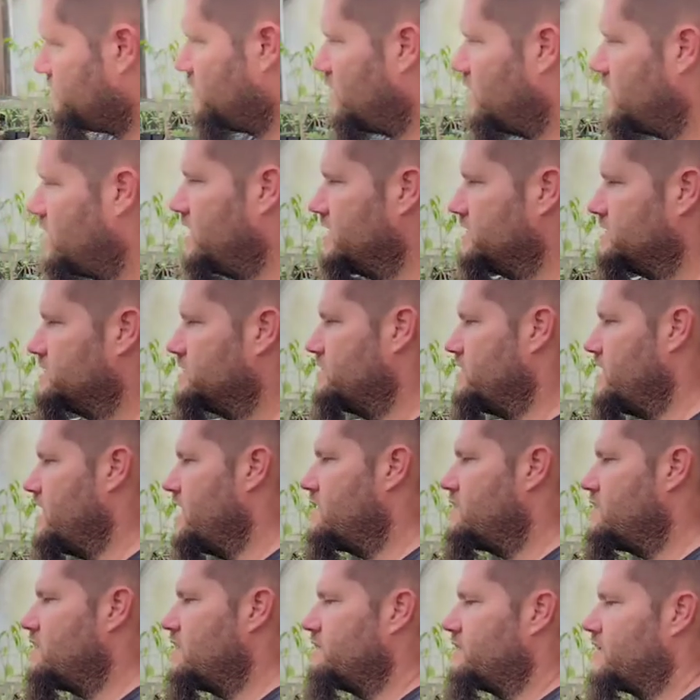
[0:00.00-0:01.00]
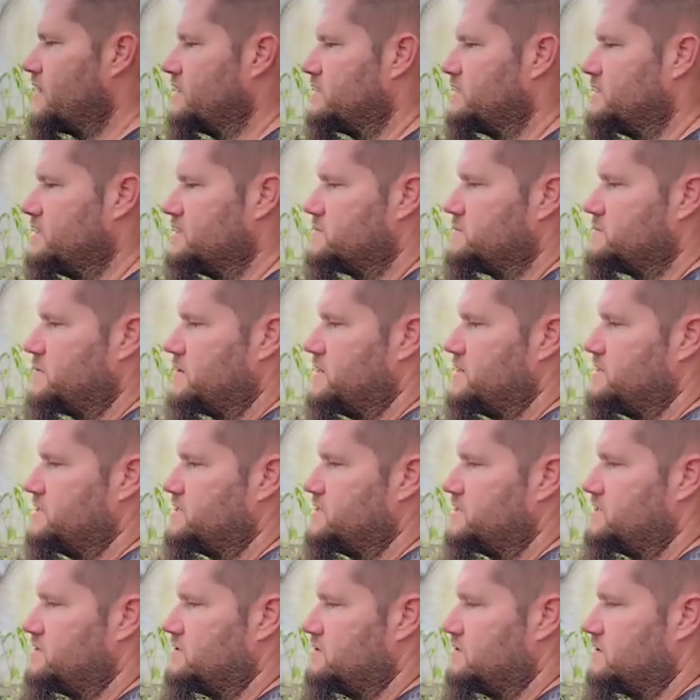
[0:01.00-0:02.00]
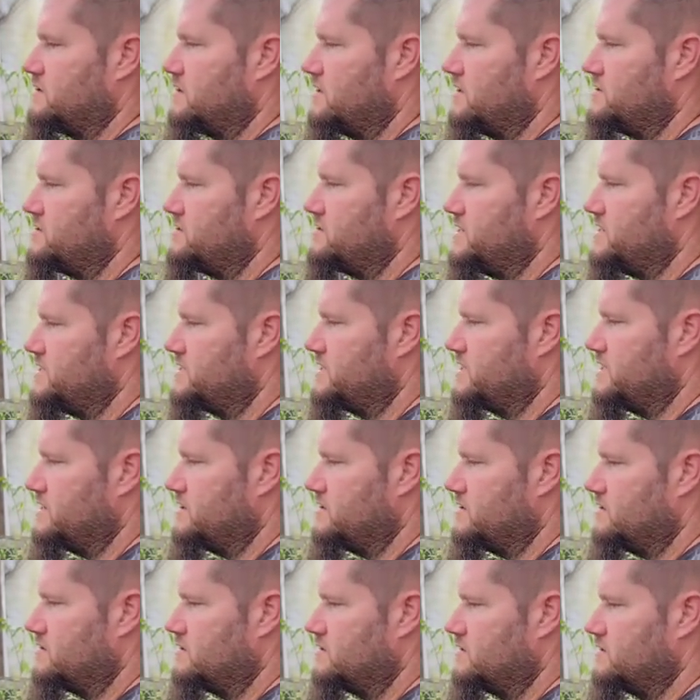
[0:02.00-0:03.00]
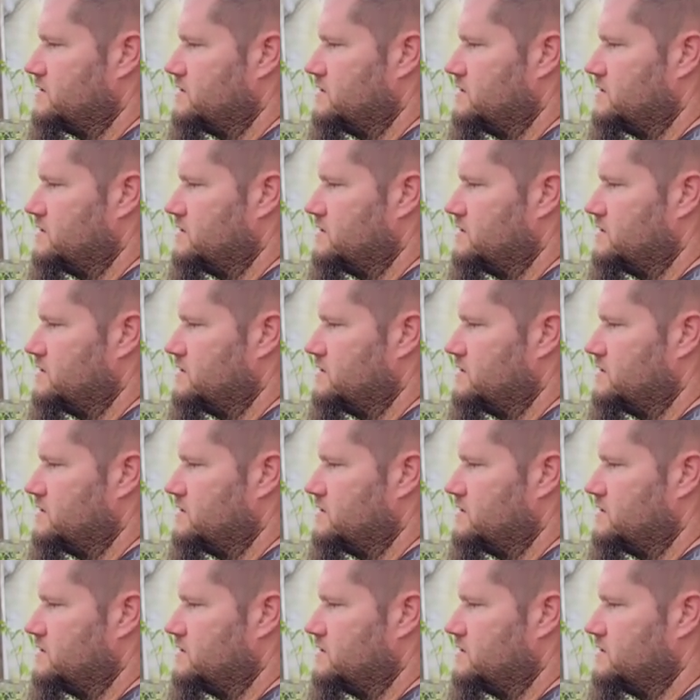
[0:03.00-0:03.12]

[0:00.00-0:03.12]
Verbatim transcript: Alright, so now I've got this branch underneath here,